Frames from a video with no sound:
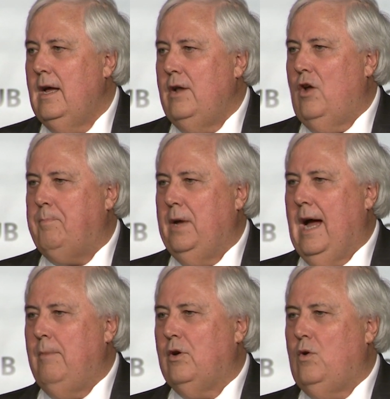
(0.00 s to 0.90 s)
not be
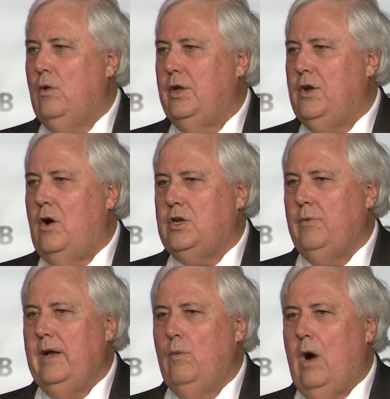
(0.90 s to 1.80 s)
able to call the doctor
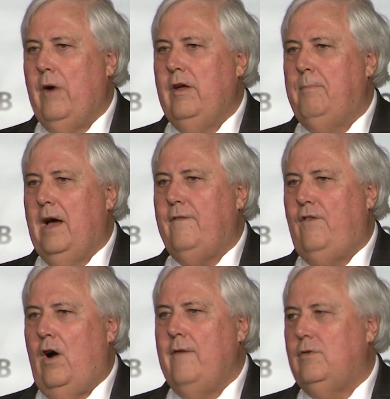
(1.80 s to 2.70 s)
in, worry about
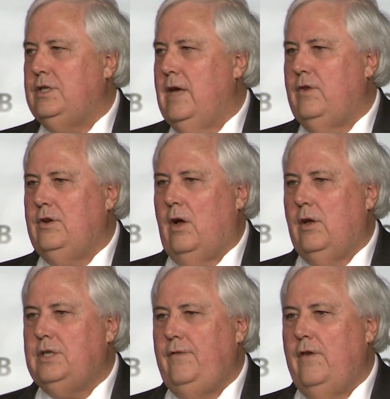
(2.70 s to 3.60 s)
$5 or
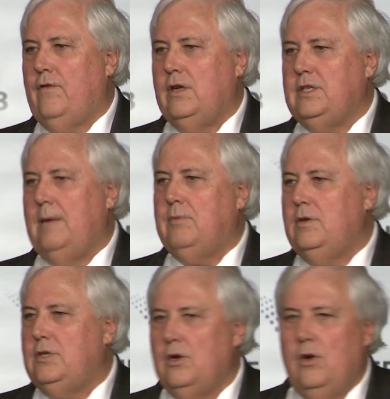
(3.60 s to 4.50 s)
$7 if you've got some
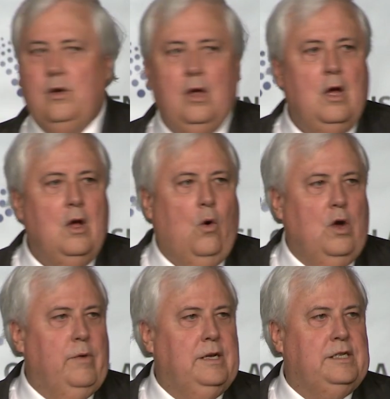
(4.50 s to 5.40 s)
concern or
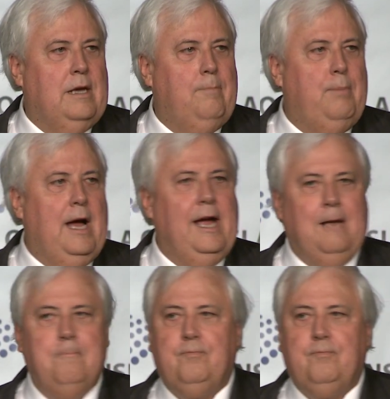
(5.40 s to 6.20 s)
you're in some pain.